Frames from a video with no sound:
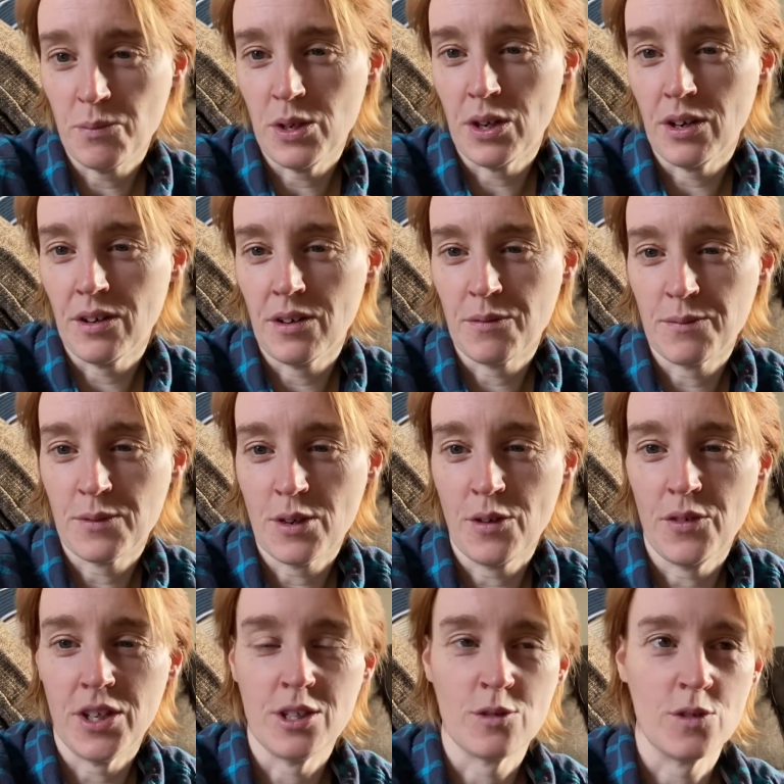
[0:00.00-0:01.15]
I've covered
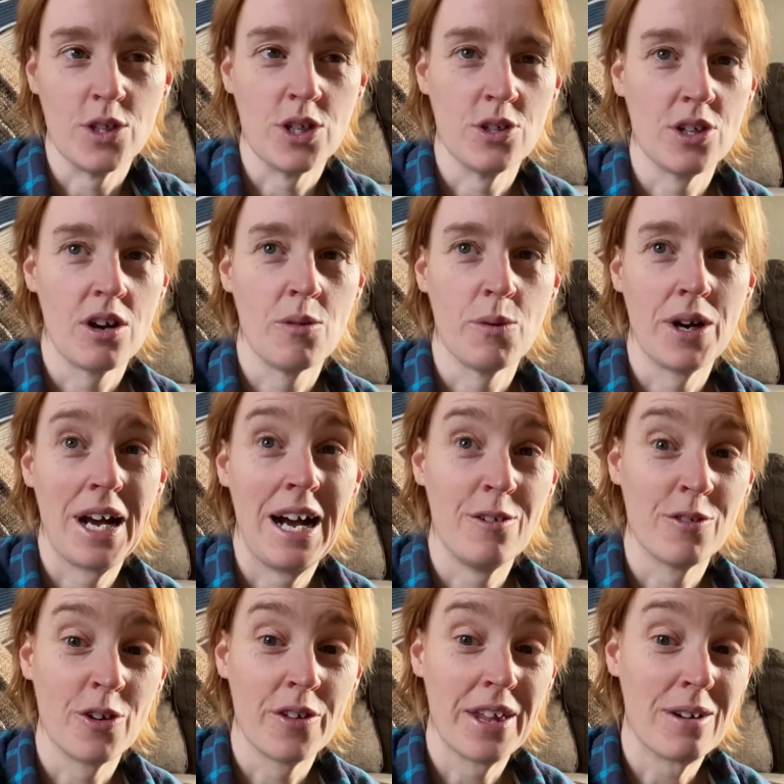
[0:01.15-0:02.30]
in this video diary when I have
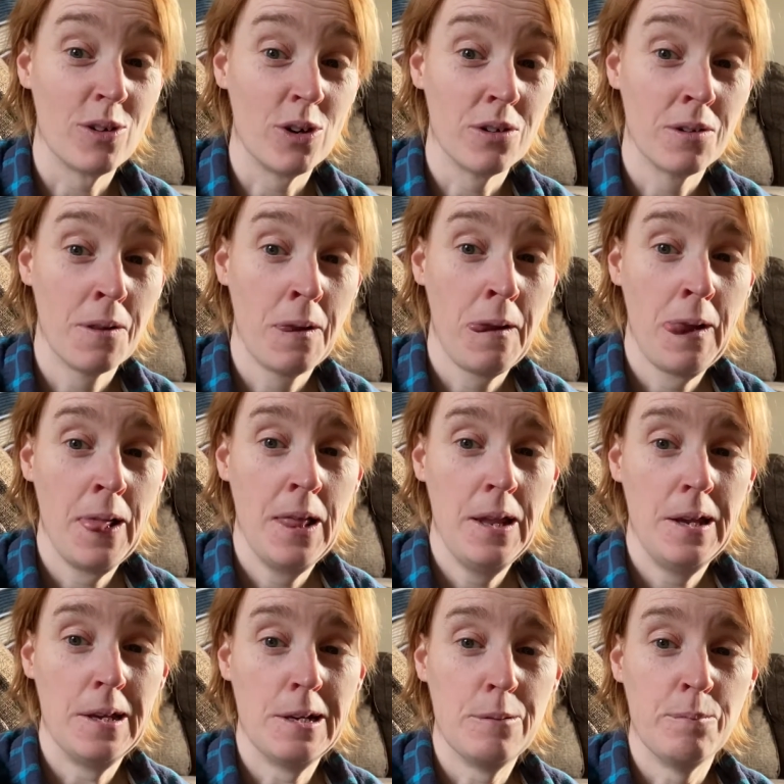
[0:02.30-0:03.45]
got that wrong.
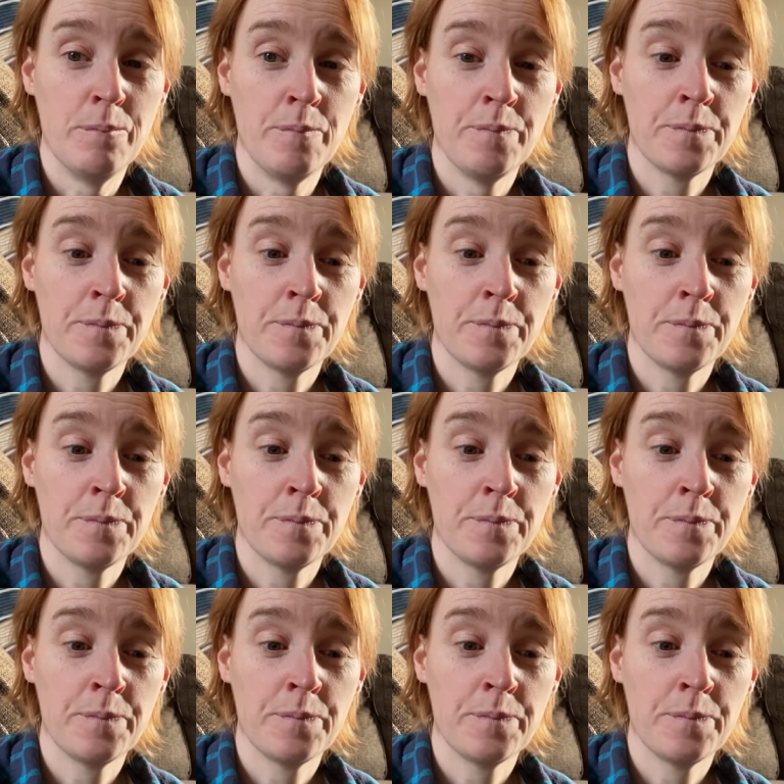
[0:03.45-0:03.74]
I'm